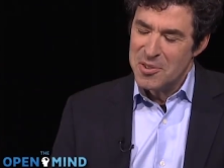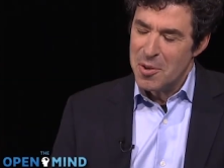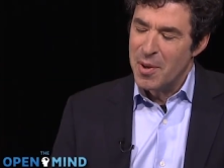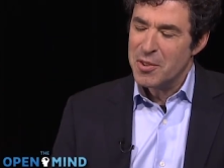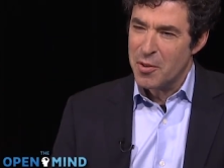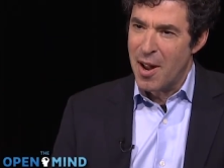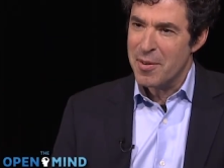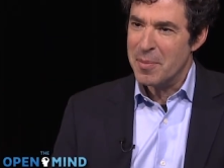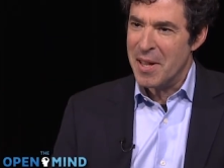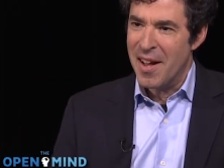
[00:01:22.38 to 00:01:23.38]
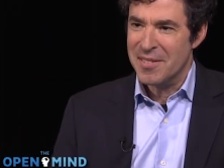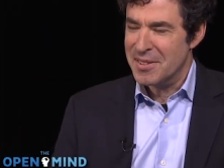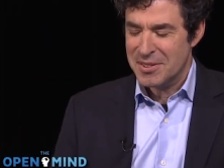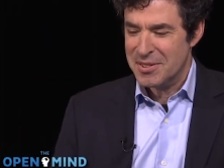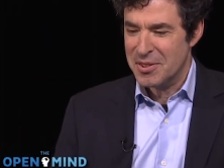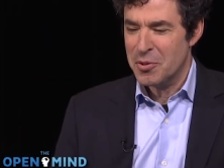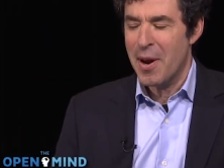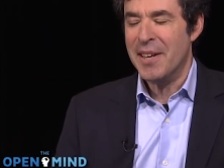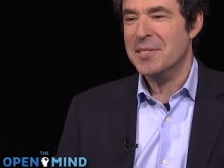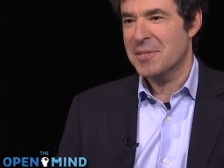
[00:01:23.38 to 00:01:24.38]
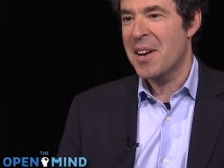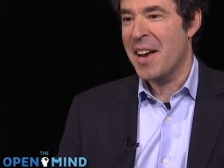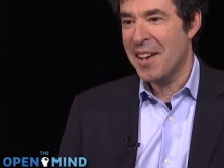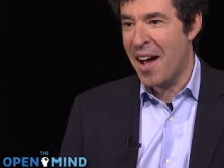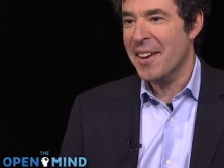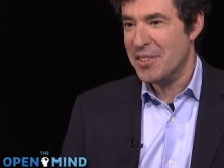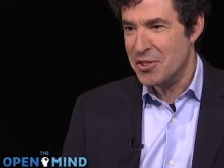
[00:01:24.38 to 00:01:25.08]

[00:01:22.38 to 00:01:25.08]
so much for having me on this great, iconic